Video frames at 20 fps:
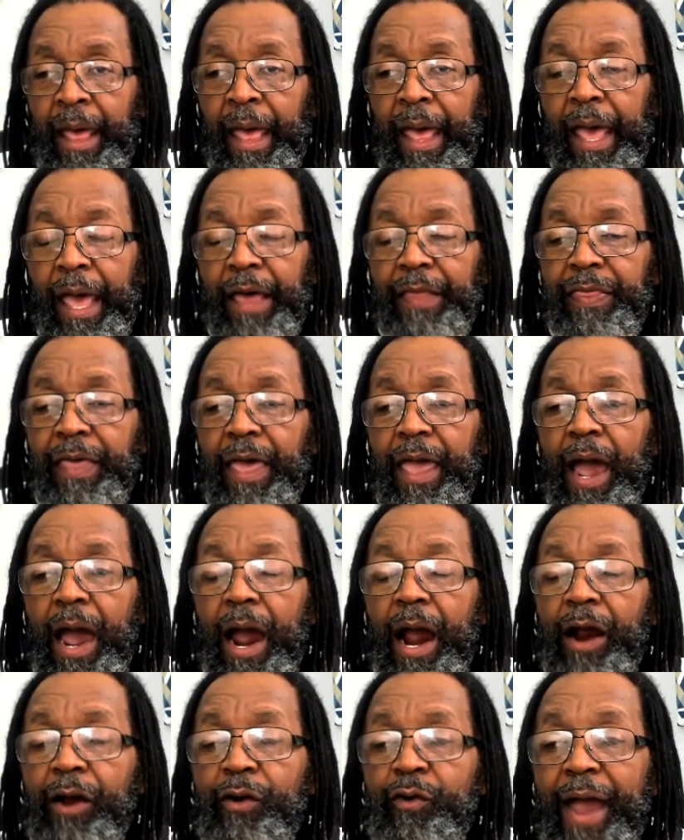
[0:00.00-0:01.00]
and they
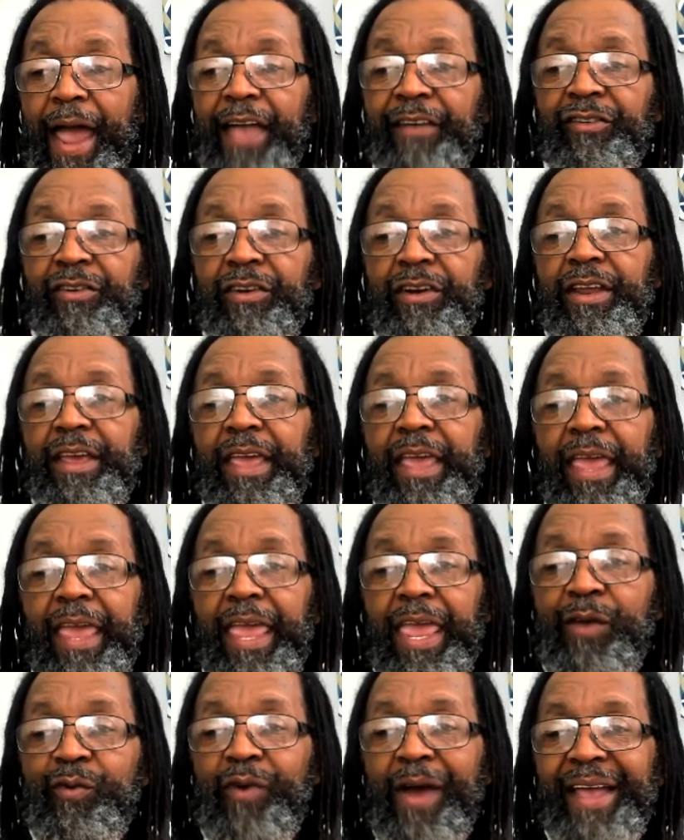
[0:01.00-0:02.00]
are gradually
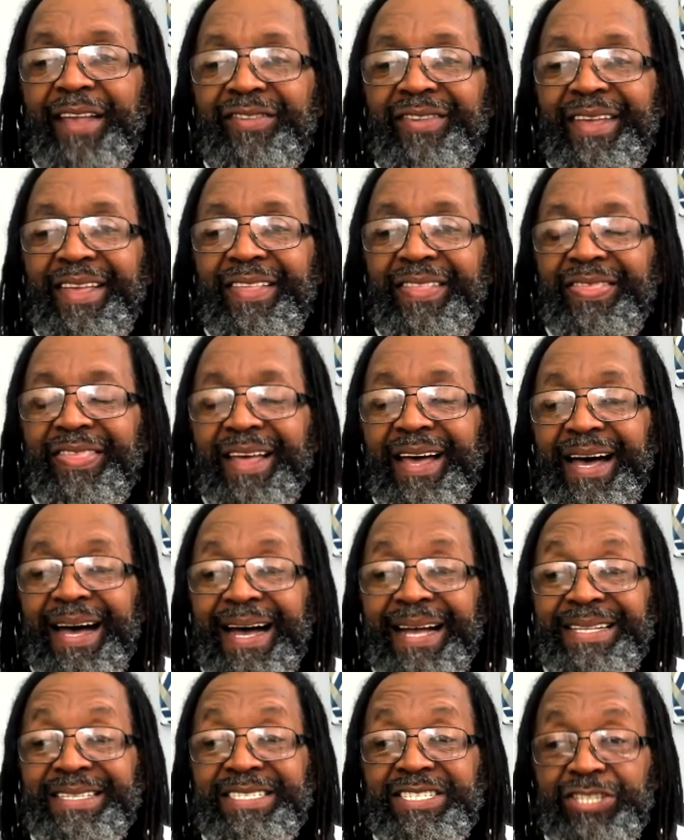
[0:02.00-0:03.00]
erasing the
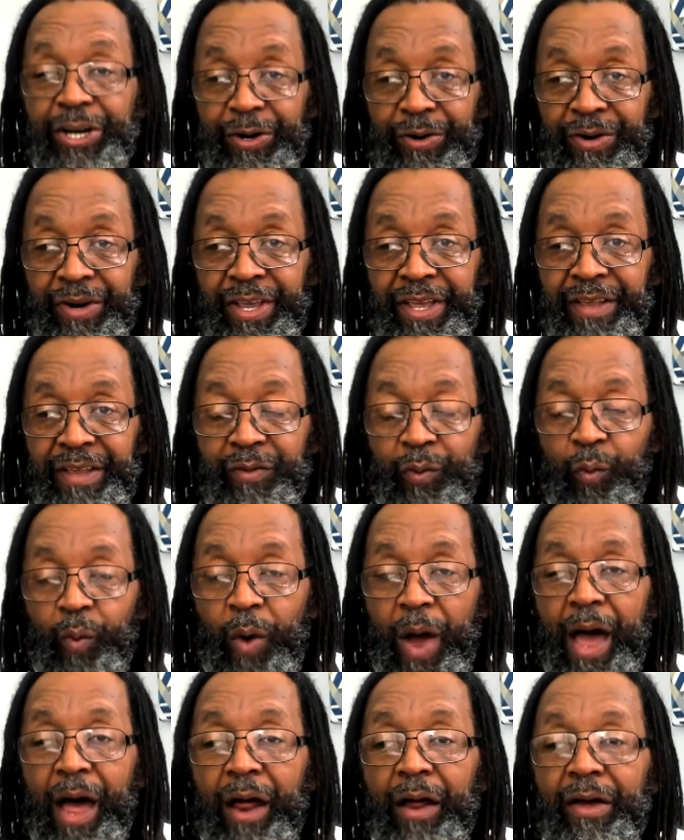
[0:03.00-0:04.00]
uncertainties
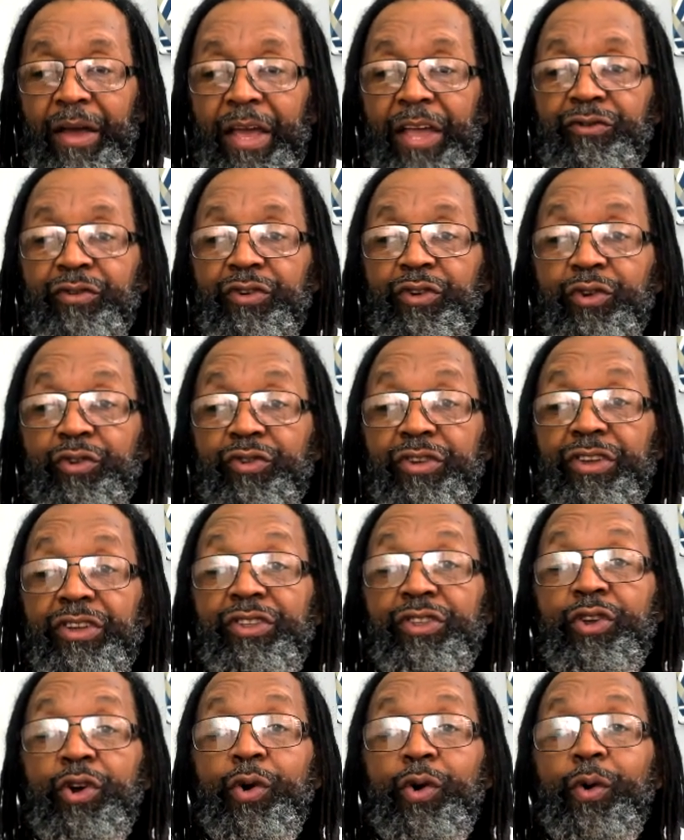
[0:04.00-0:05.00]
while
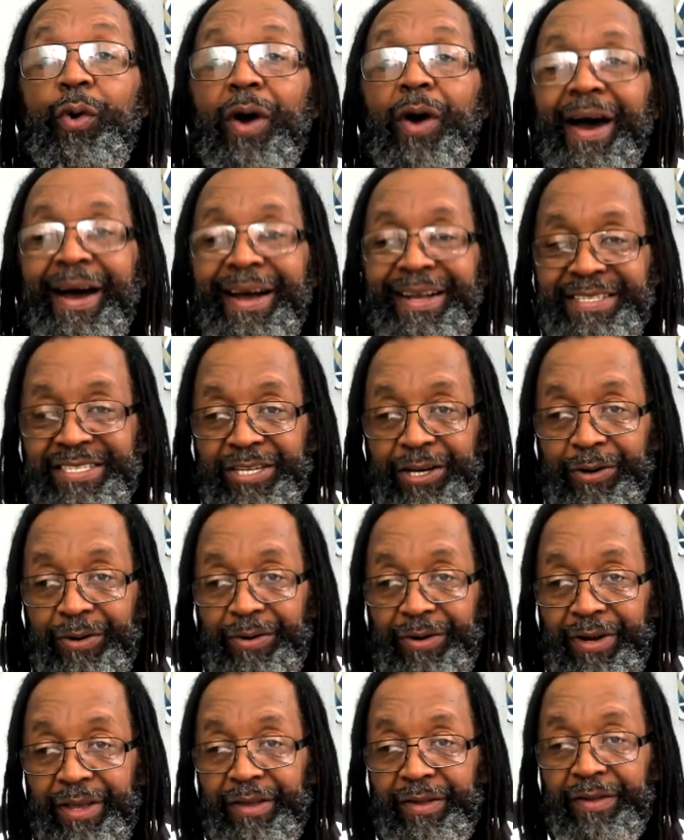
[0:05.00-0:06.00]
introducing new
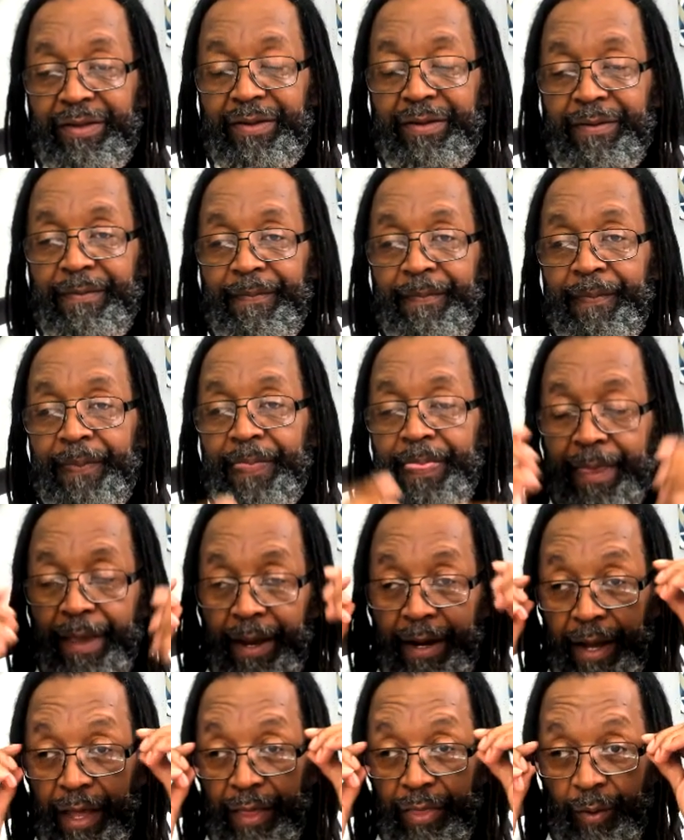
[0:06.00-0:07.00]
uncertainties.
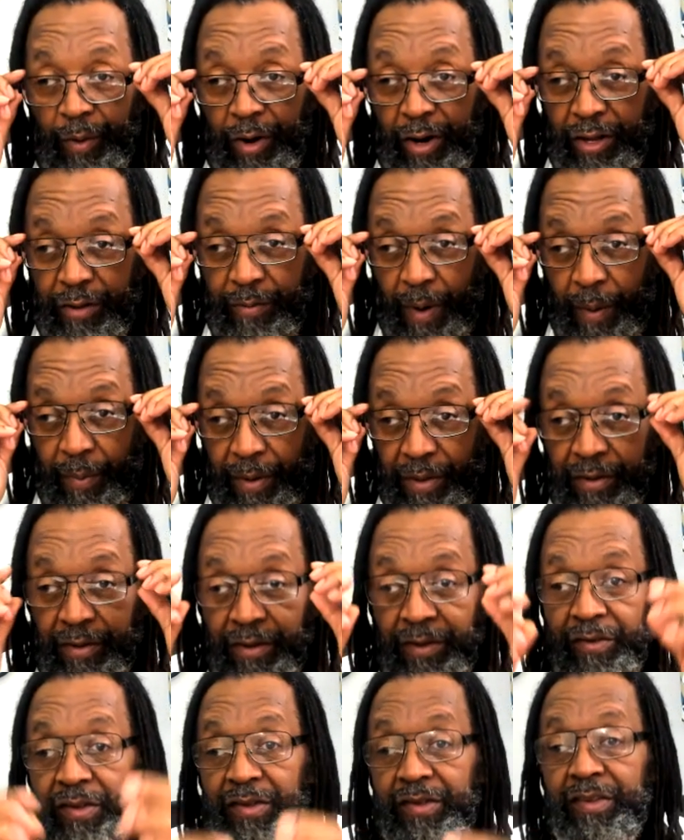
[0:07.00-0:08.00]
In other words, my brothers
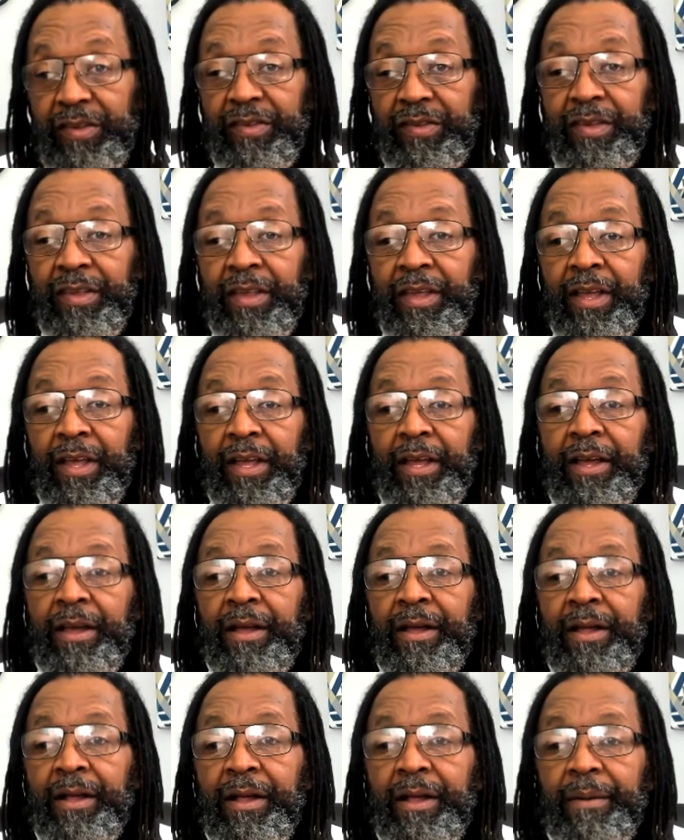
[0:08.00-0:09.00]
and sisters,
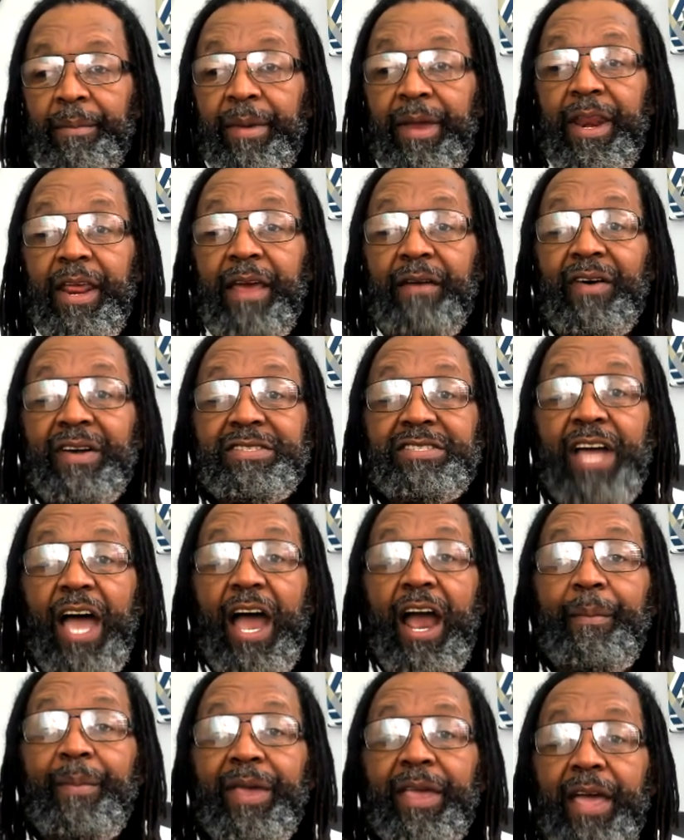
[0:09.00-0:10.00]
many of us
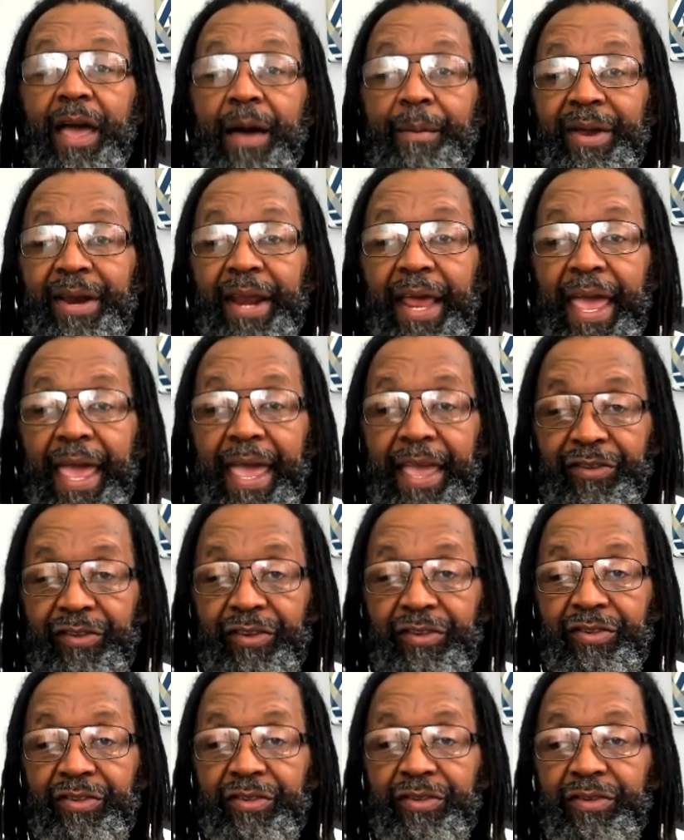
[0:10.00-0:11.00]
are becoming
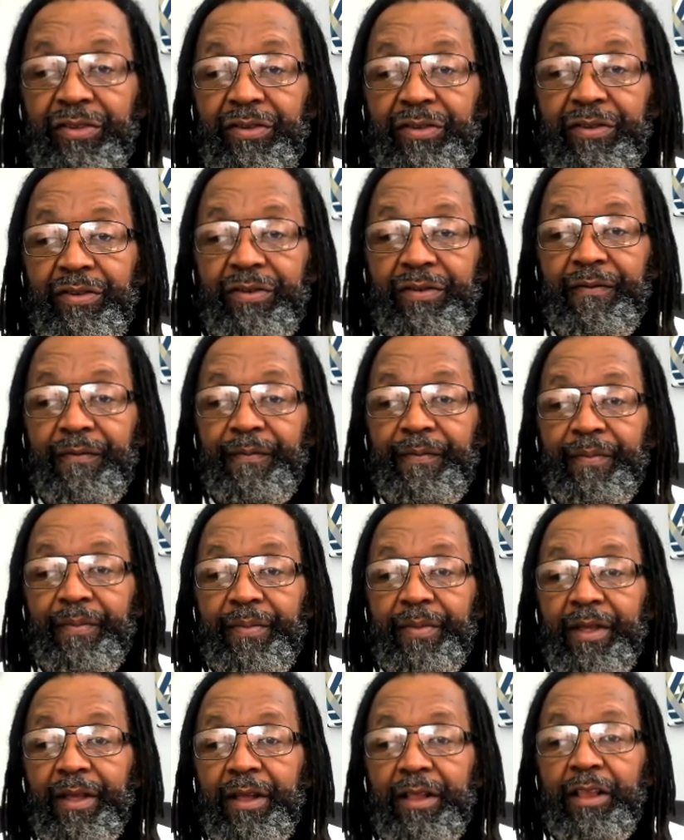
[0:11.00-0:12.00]
anxious,
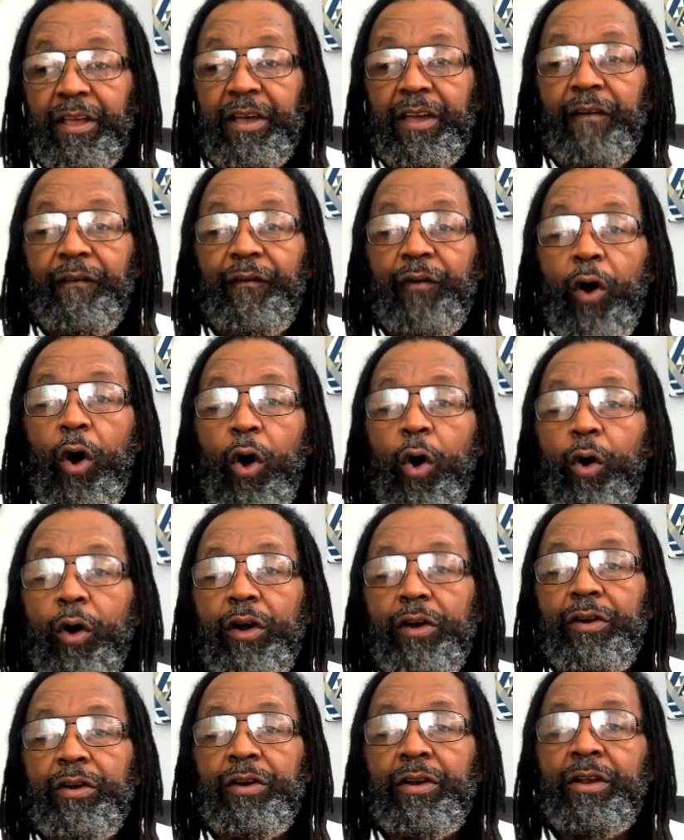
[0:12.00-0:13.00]
looking forward
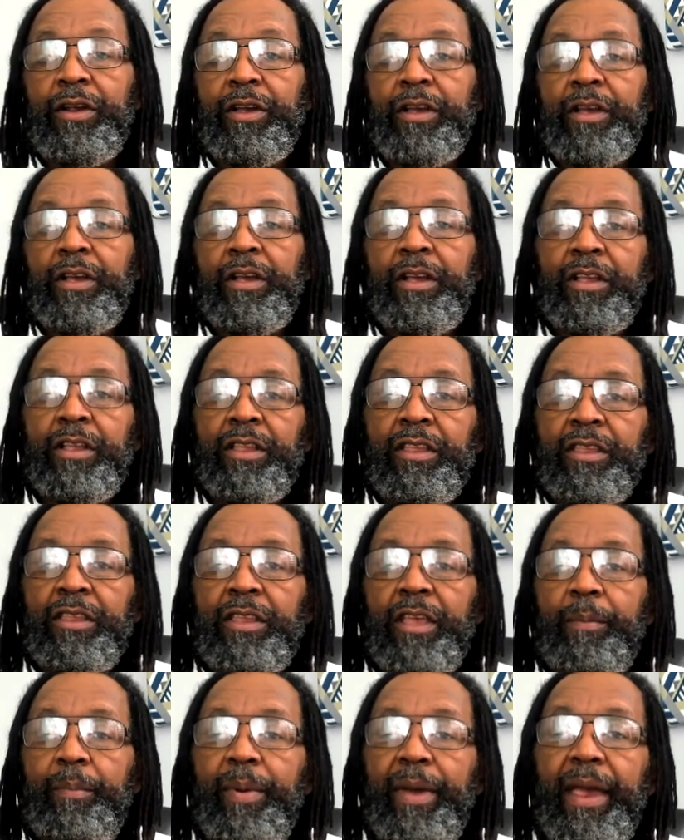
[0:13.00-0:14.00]

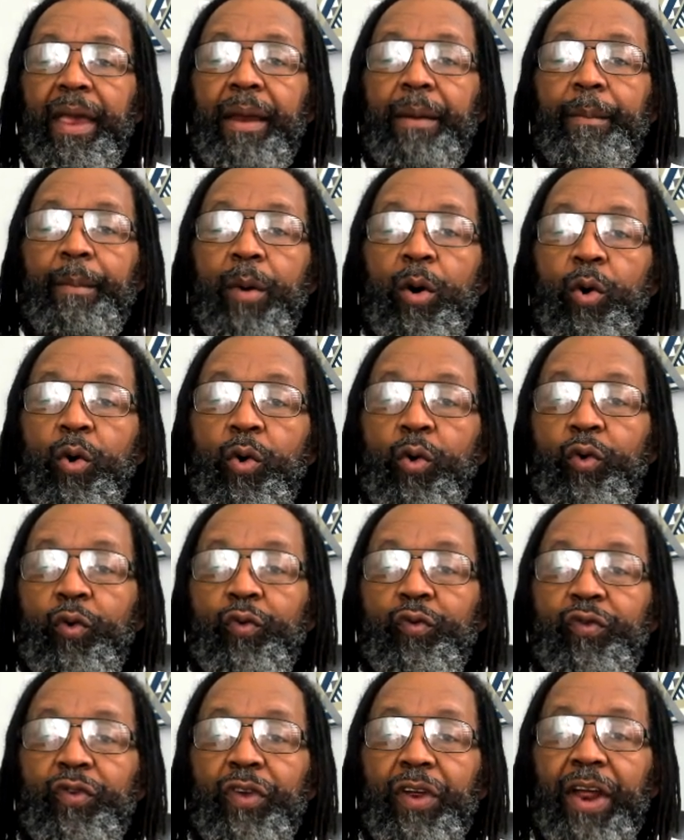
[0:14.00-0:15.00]
to being
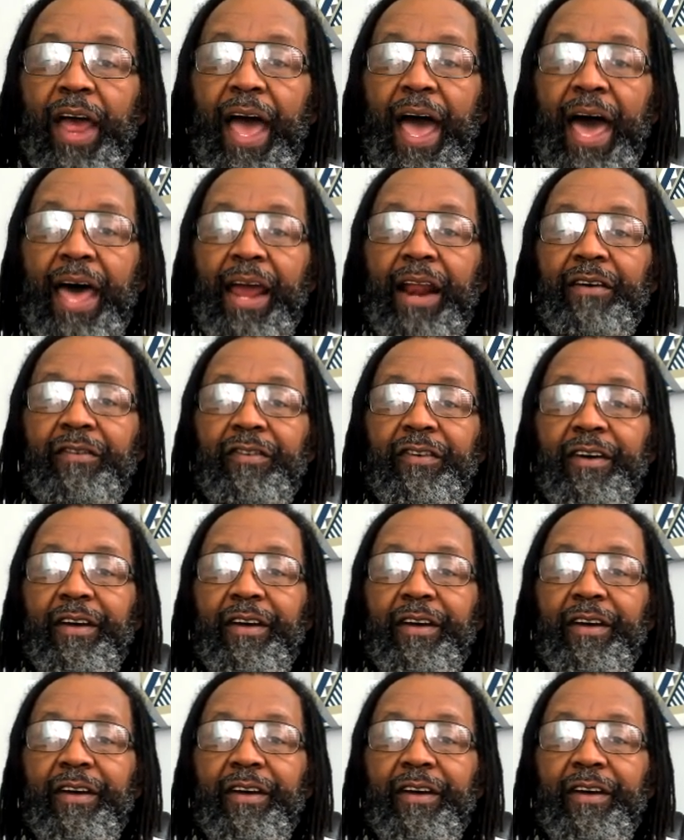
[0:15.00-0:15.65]
moved out of